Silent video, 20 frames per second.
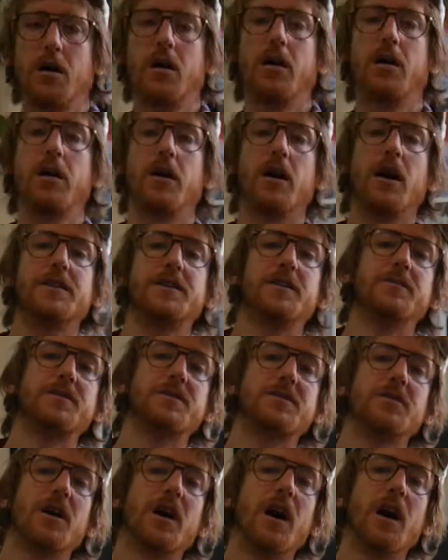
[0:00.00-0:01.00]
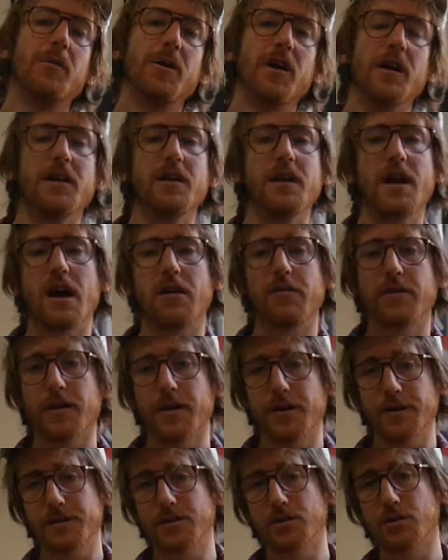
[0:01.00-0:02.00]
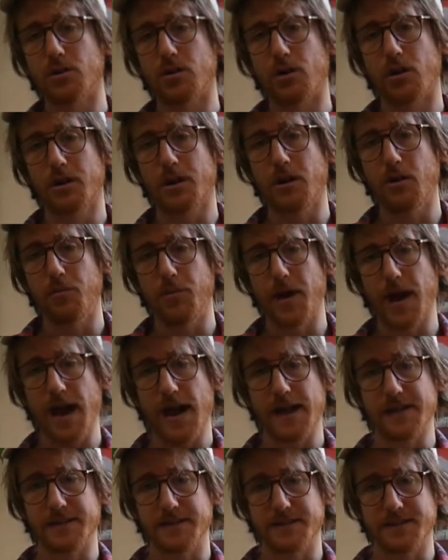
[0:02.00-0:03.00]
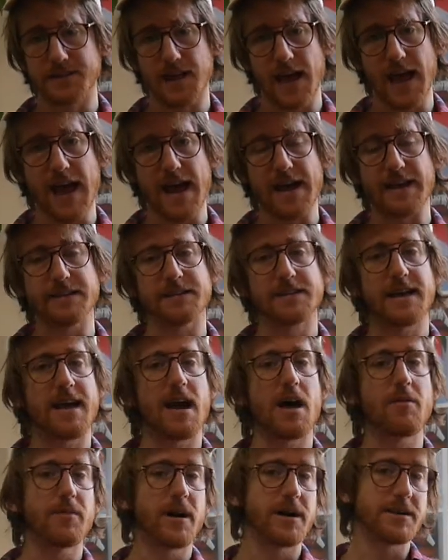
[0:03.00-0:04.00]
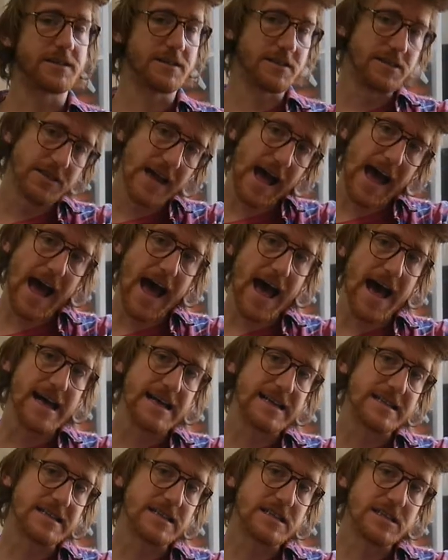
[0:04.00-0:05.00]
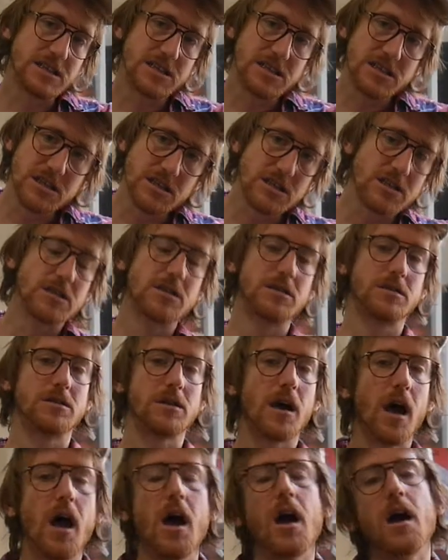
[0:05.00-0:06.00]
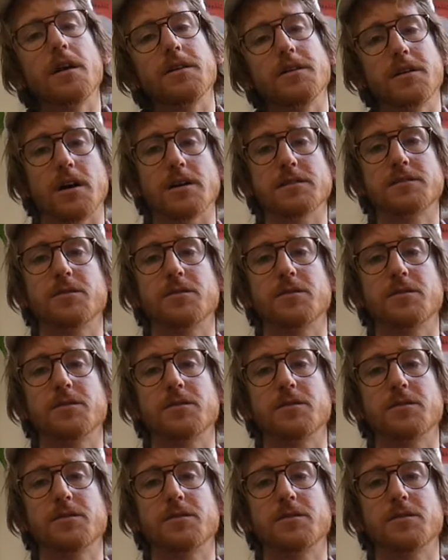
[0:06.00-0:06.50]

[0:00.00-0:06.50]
Alright, subscriber, now we're going to talk about Zazz. How much Zazz does the